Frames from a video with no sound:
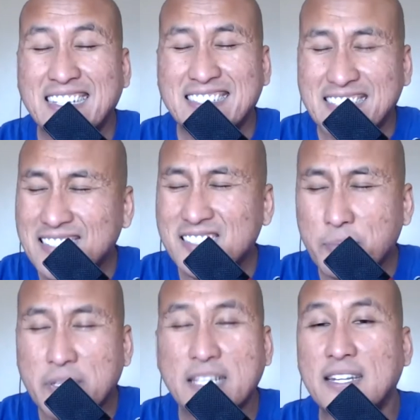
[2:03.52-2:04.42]
since the
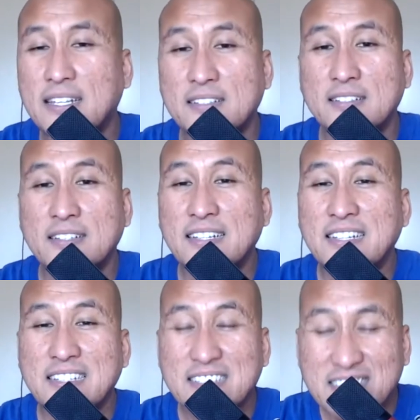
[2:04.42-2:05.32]
beginning.
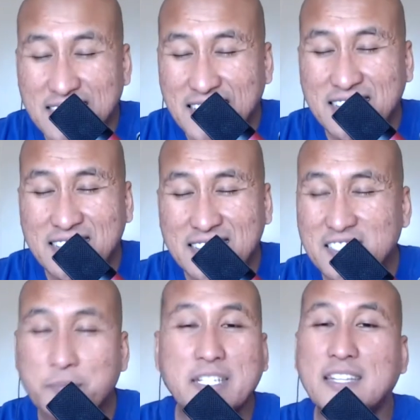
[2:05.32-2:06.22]
Since
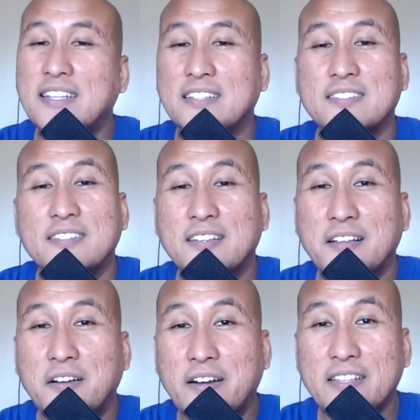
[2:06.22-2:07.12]
the beginning.
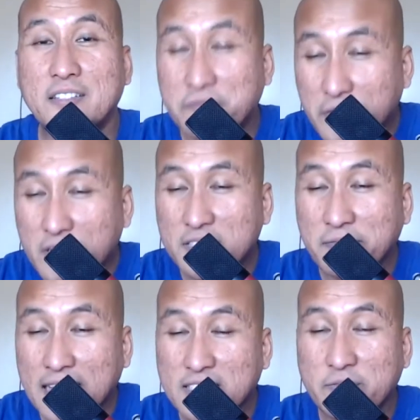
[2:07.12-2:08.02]
All right. The first
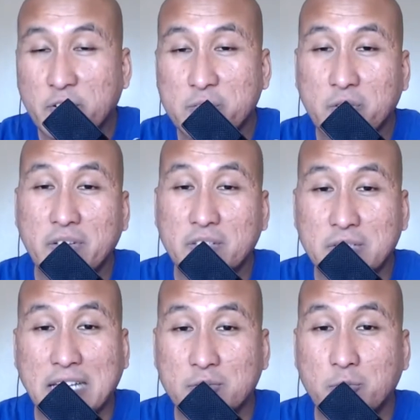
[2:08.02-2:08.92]
Fast and Furious movie in
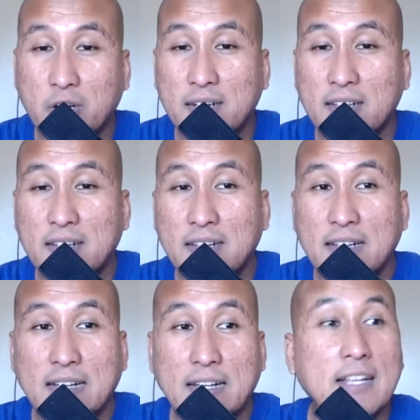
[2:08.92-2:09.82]
2001.
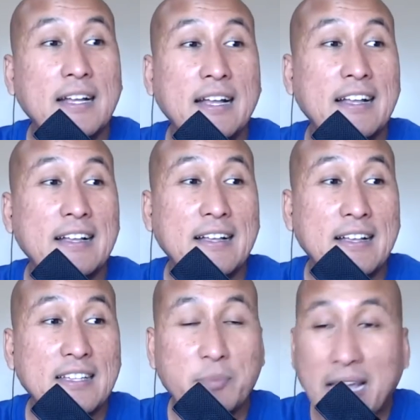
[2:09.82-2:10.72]

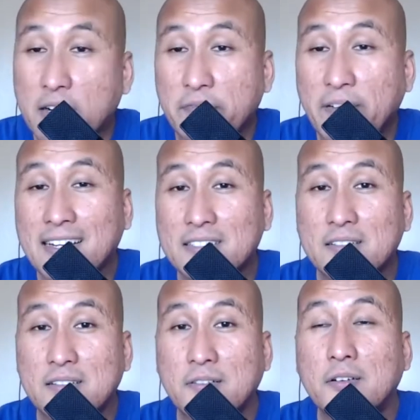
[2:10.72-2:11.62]
As a matter of fact,
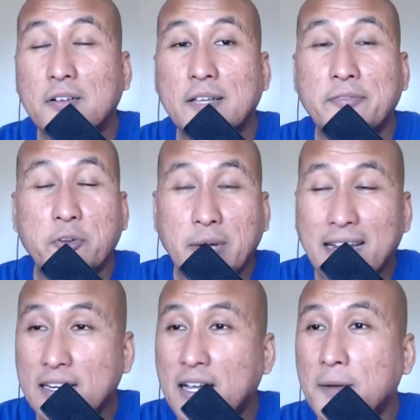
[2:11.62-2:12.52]
if you
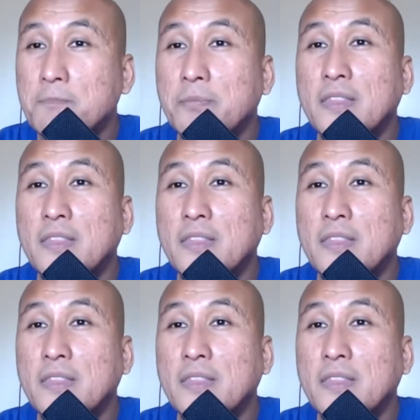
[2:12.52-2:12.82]
read it up,